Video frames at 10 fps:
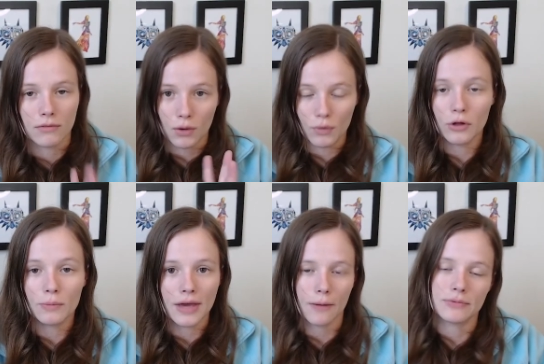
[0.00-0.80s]
it will
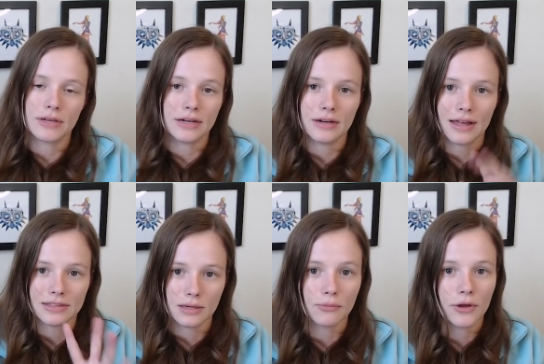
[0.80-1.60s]
be updated
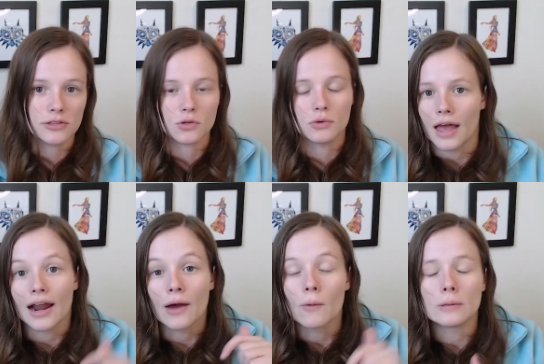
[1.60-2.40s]
at some point soon,
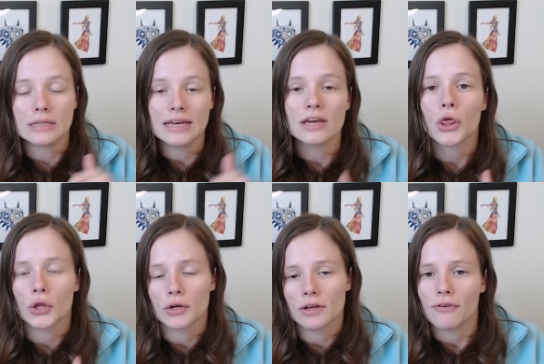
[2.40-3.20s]
and I will link
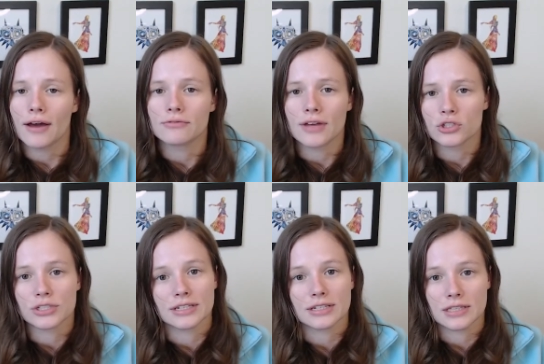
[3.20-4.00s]
thirty-five dash
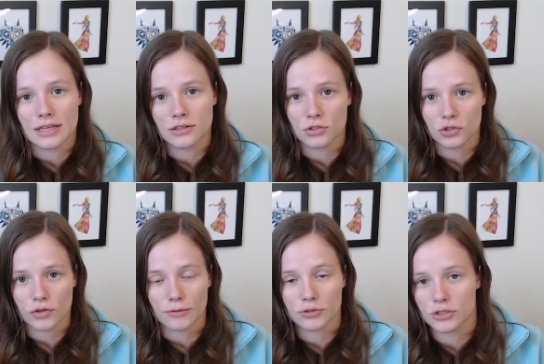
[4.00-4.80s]
six in the
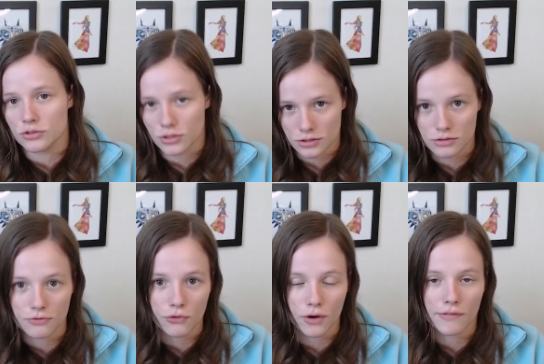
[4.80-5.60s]
description just
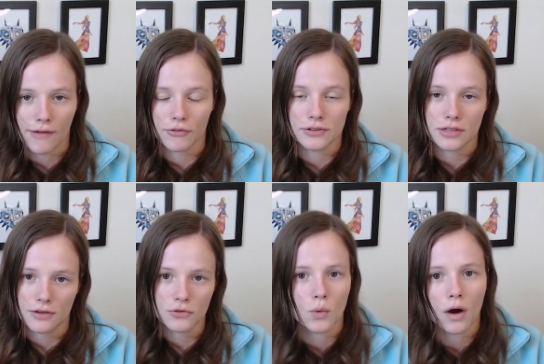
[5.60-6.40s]
for reference
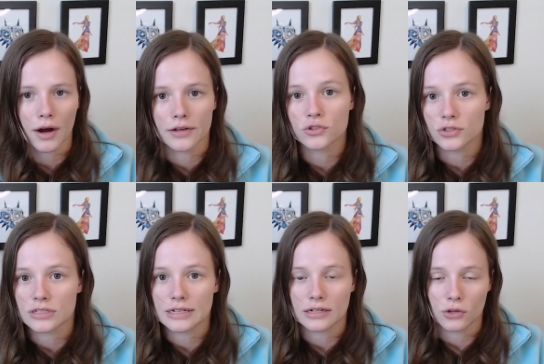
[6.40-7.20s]
if you are
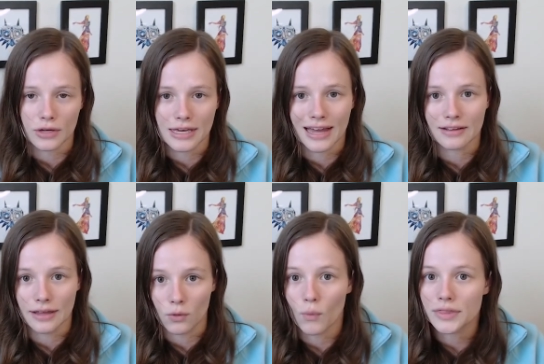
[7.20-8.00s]
interested in looking at
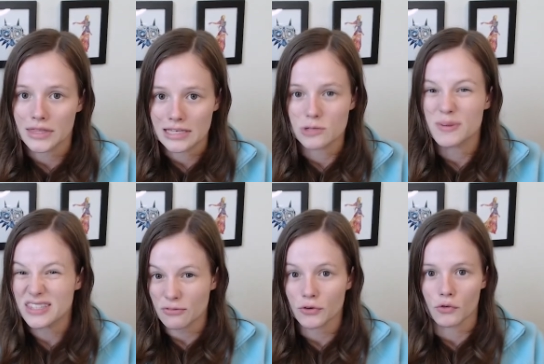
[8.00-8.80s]
like what the
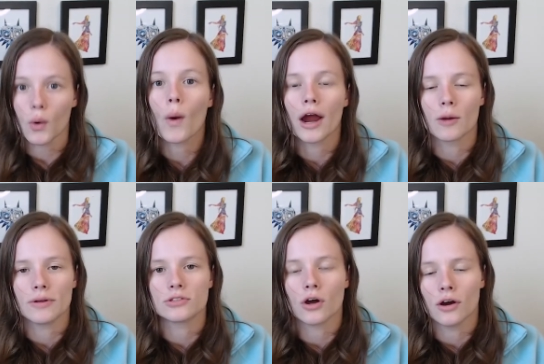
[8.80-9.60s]
specific
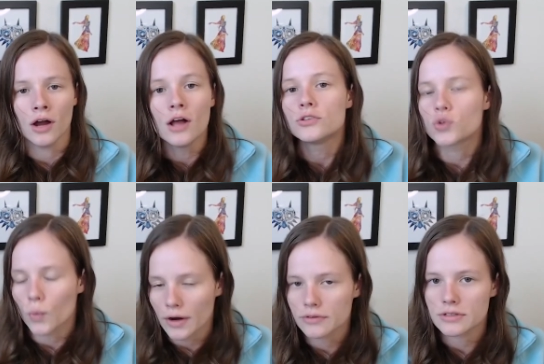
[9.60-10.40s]
requirements are to
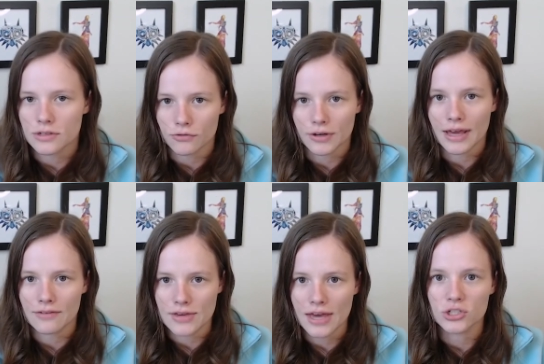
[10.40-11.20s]
wear the different
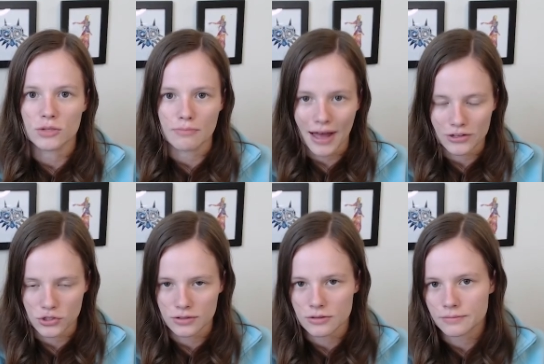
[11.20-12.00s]
aviation
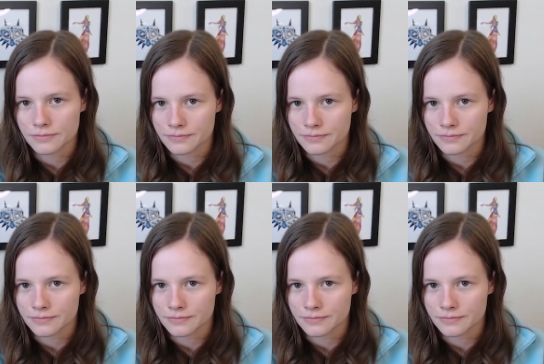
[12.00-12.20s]
badges.